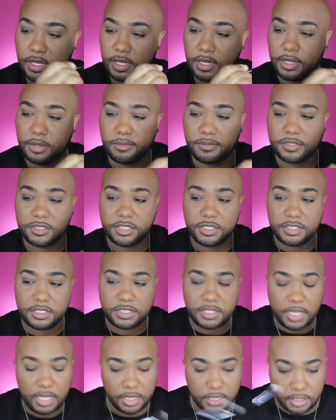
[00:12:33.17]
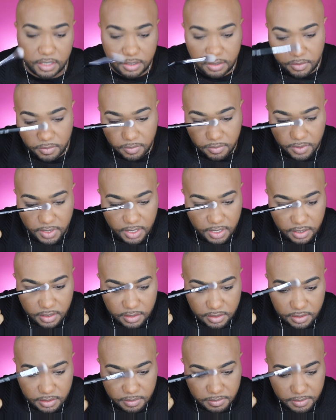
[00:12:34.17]
I'm gonna just take a wee
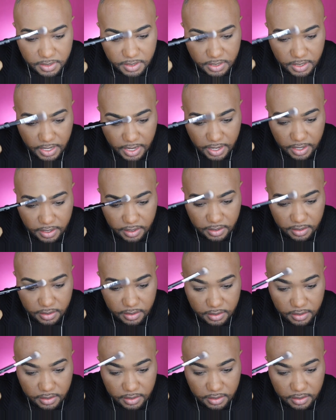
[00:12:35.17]
little bit of that